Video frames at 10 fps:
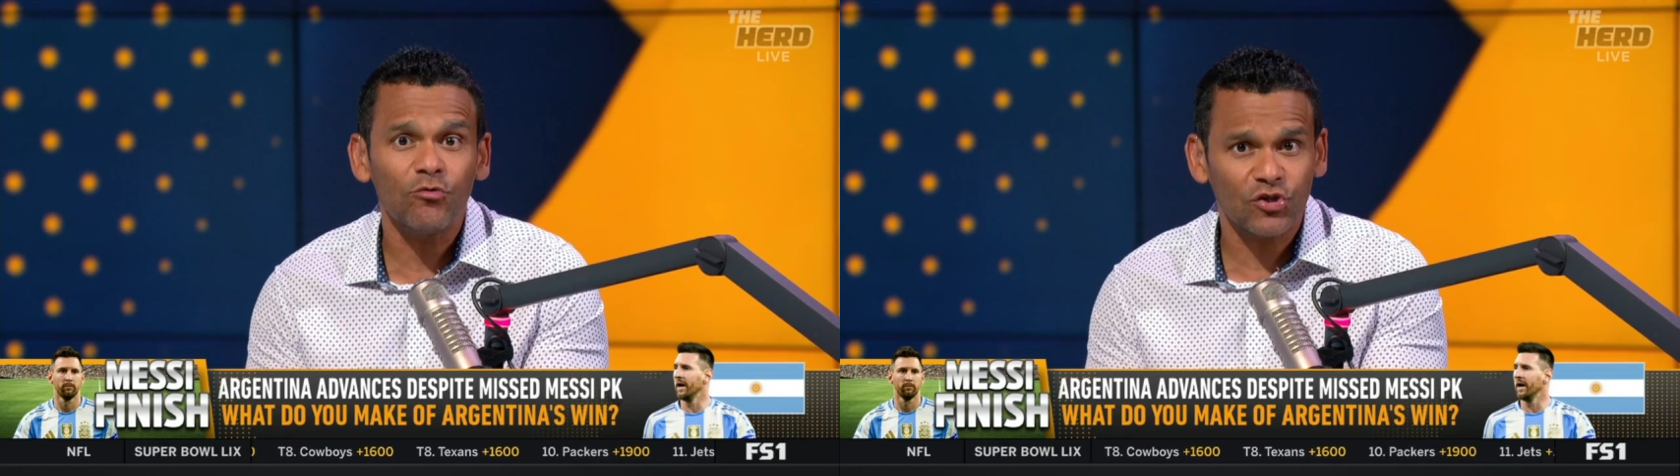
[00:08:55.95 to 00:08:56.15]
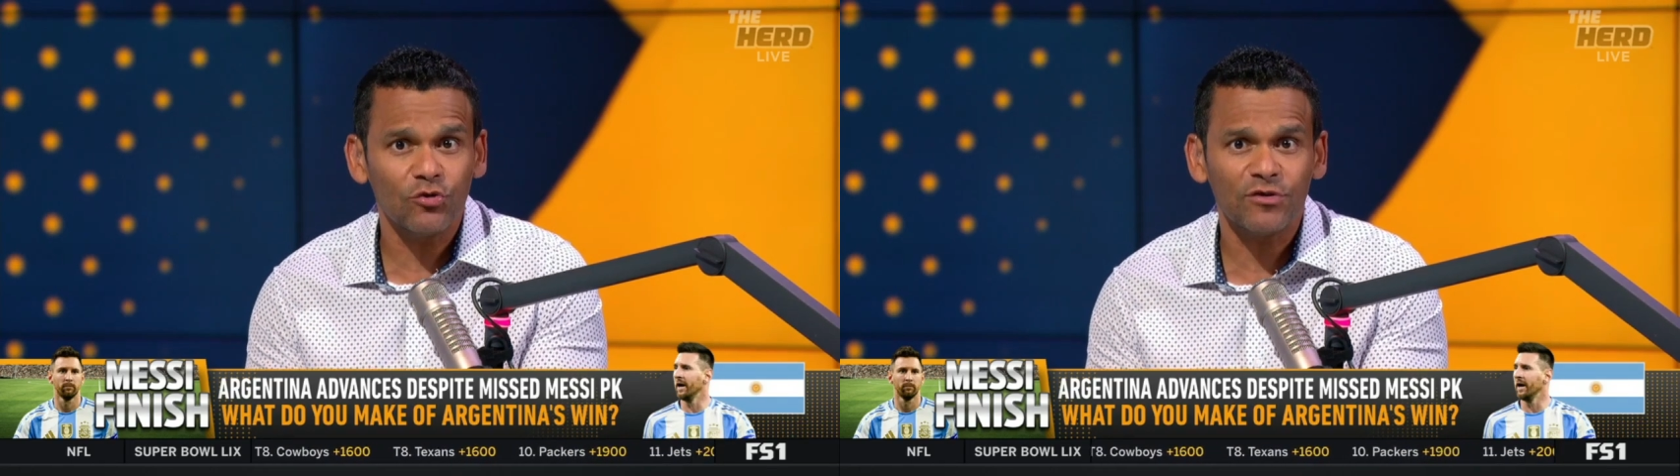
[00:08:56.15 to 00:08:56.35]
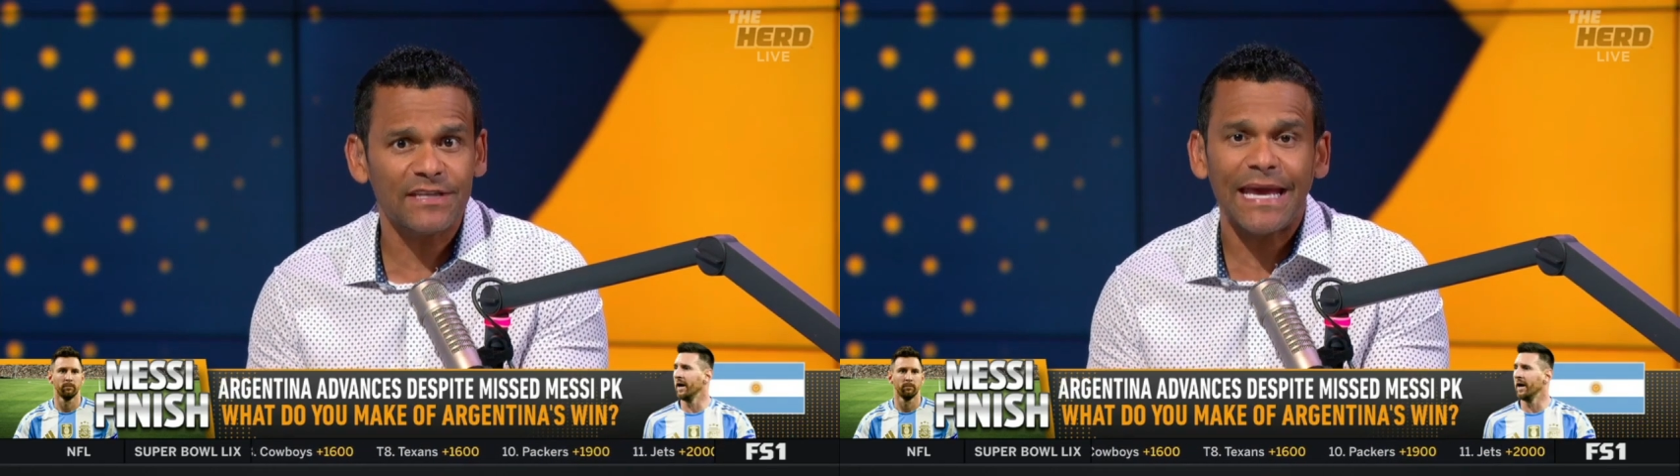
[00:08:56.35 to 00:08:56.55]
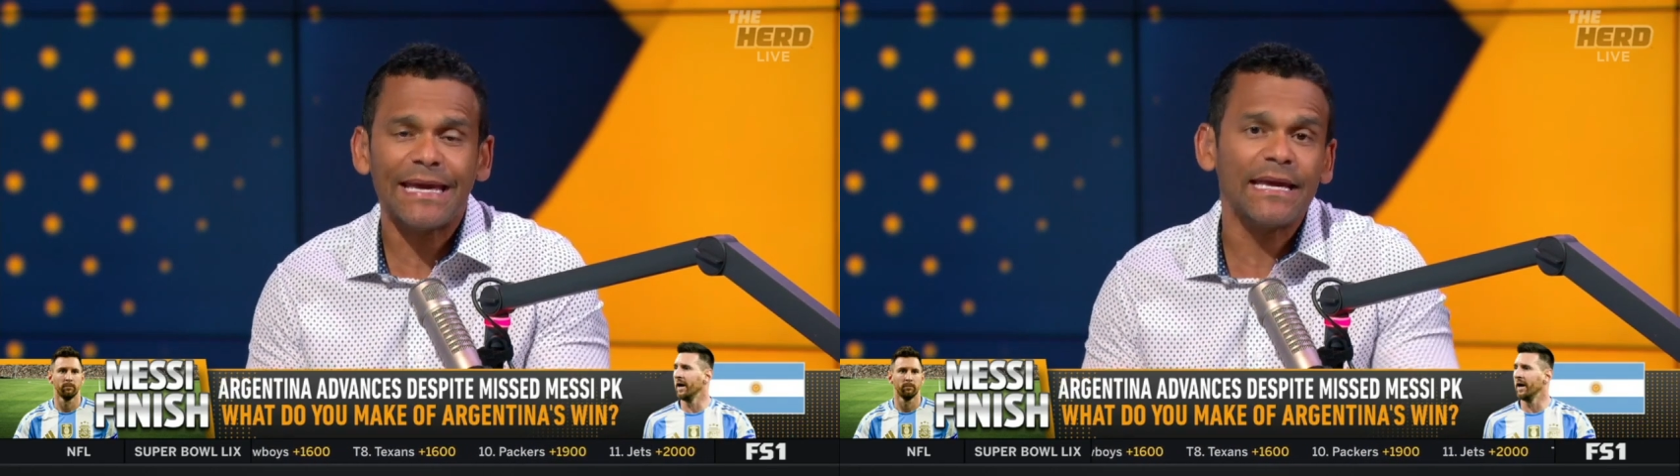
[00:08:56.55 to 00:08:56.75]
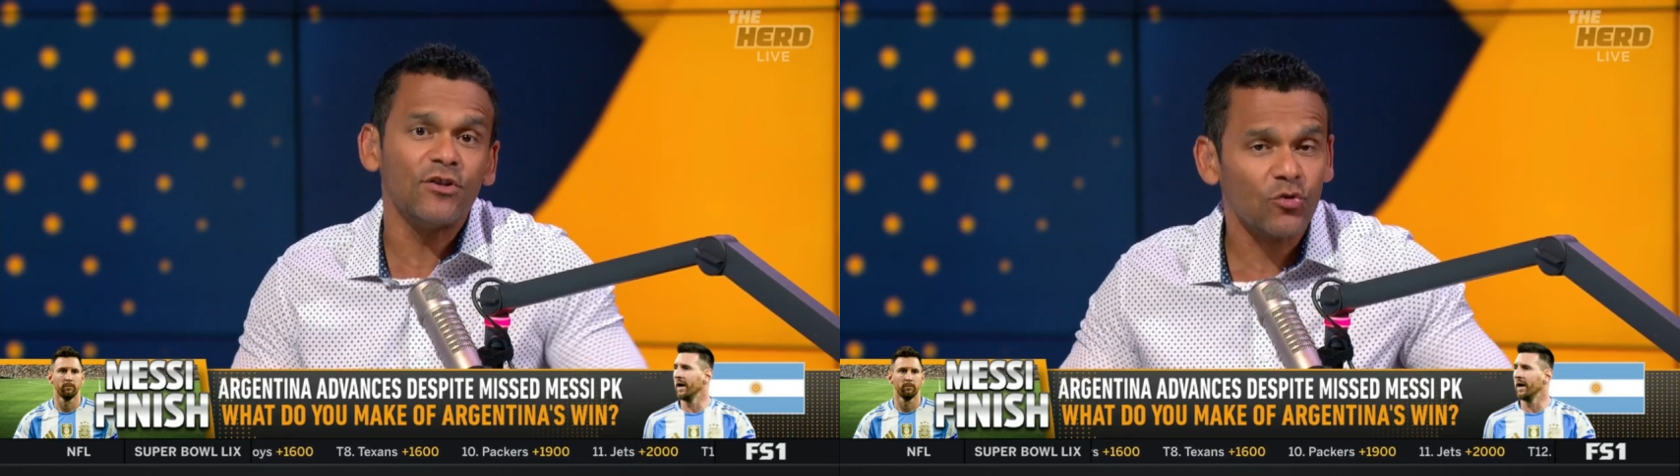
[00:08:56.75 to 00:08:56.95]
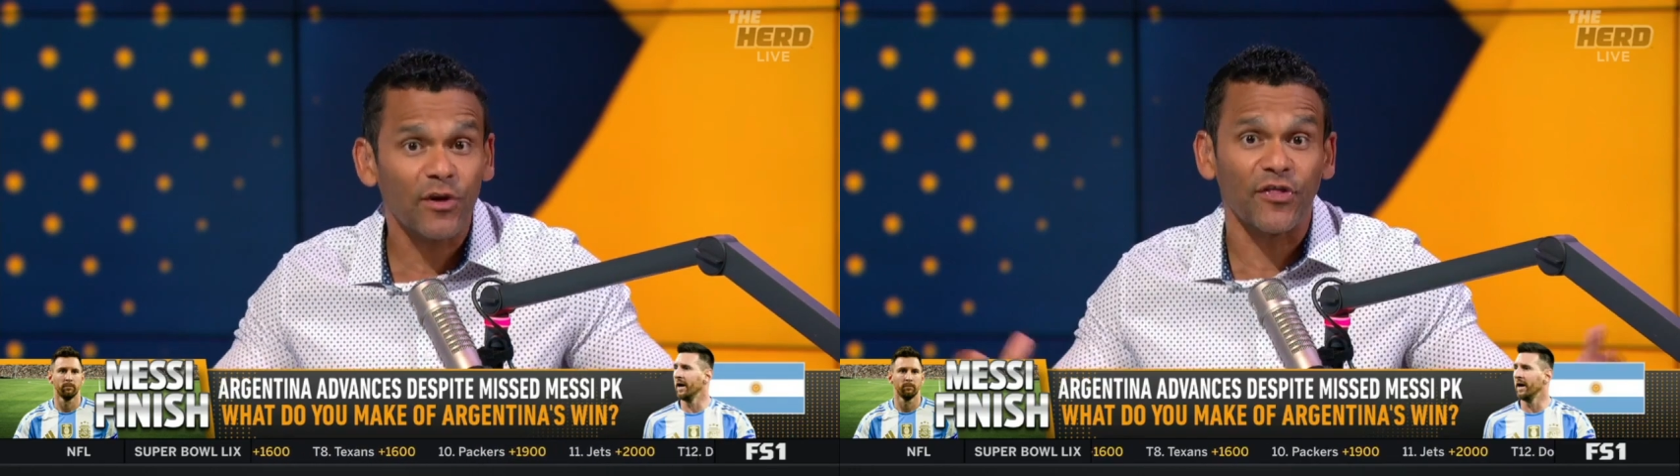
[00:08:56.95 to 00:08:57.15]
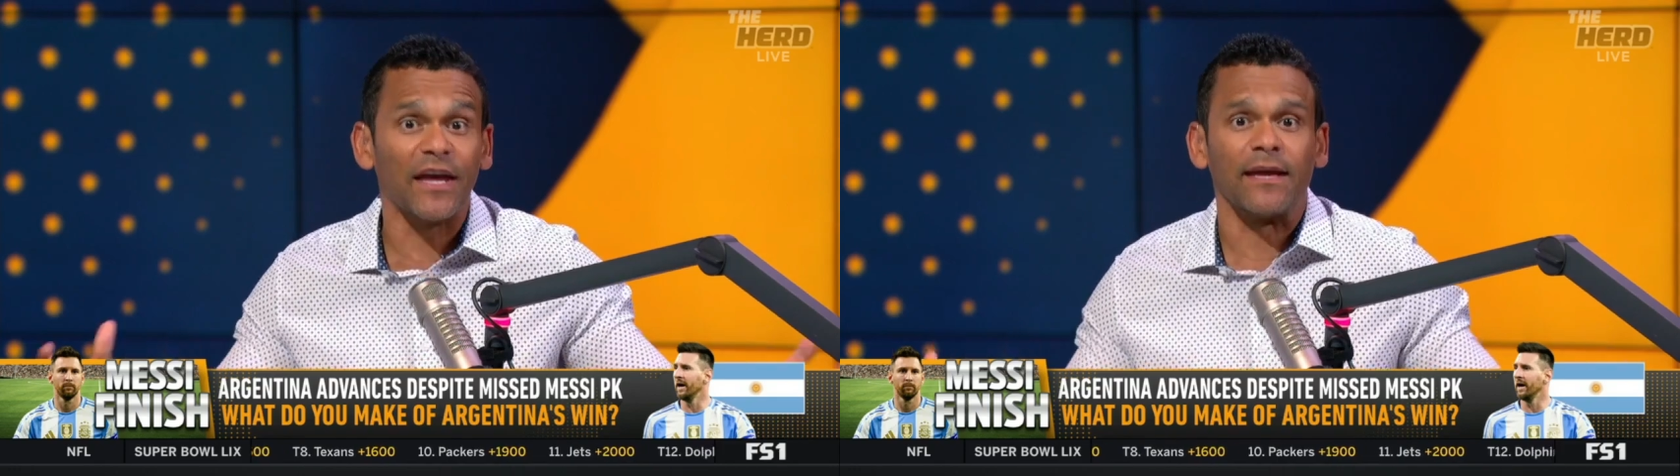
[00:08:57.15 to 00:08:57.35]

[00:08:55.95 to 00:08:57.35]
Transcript: Tuesday into a thing.